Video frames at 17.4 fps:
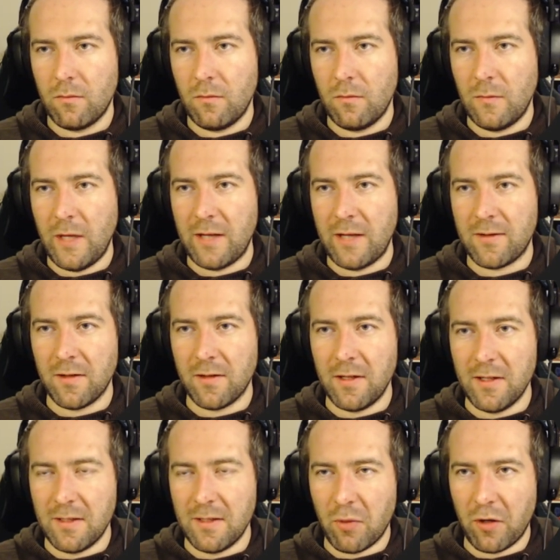That's an
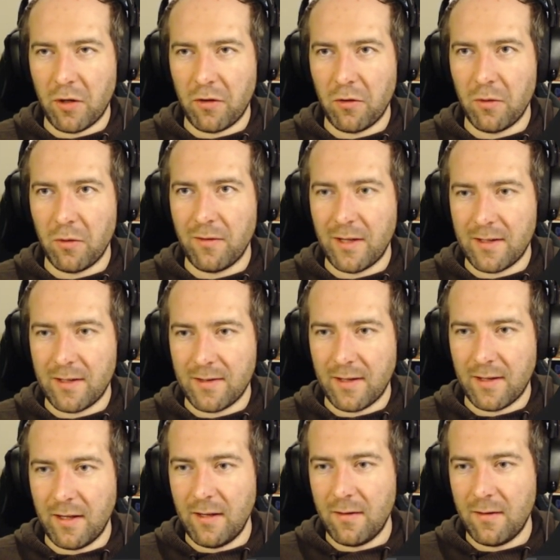easy part too, if that's the
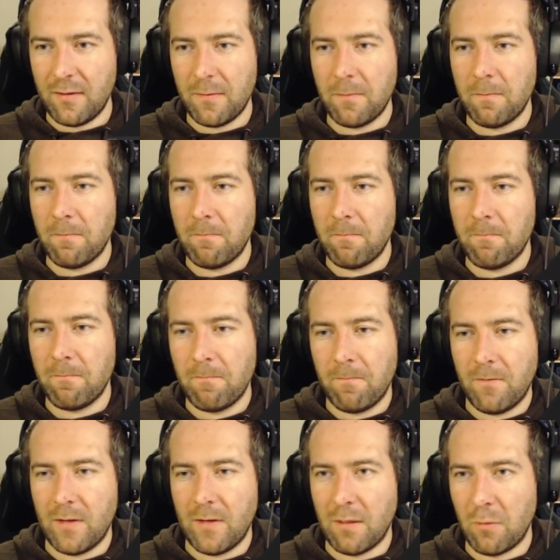case.
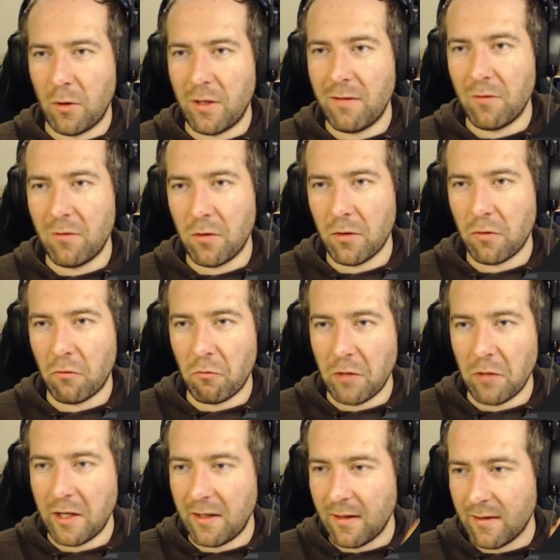I'm not even gonna
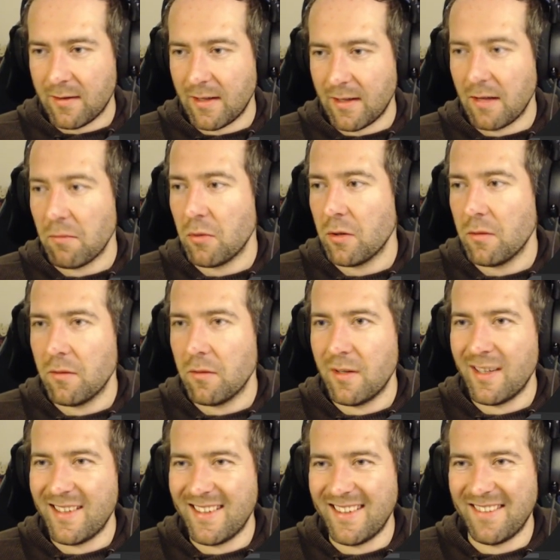read the example.
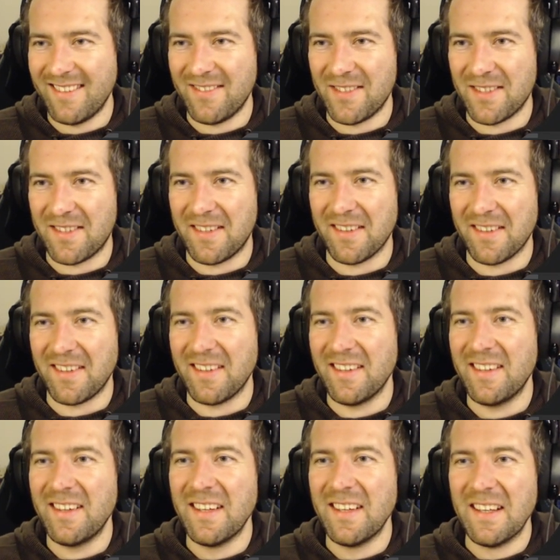I'm just gonna
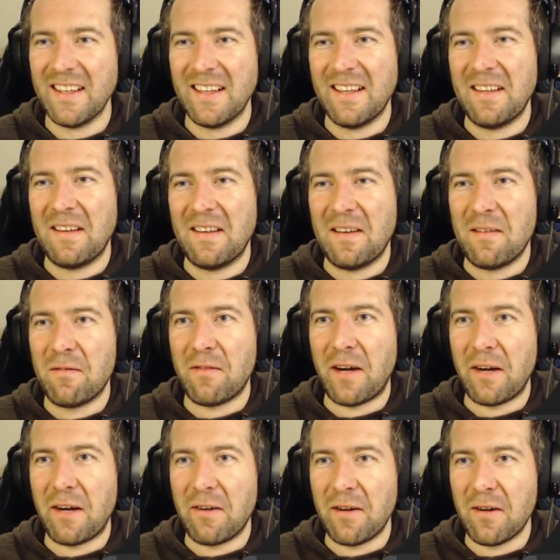
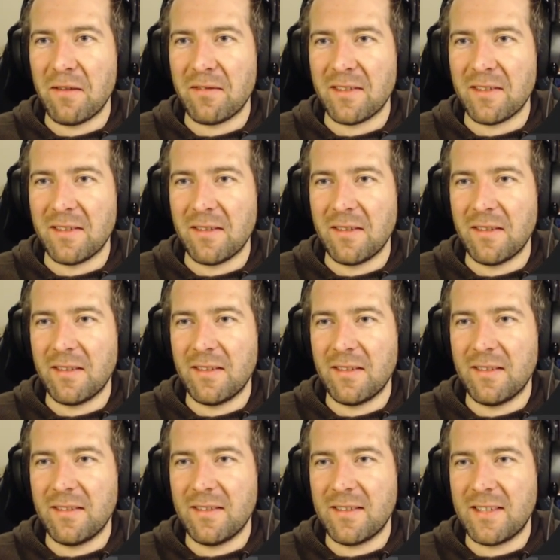fire it off and
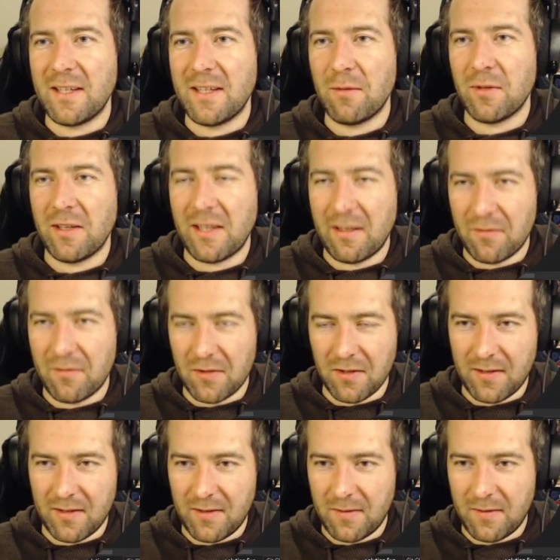see what it gives
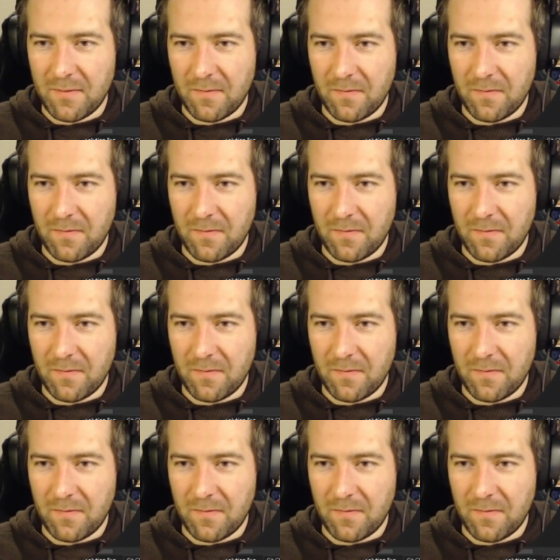us.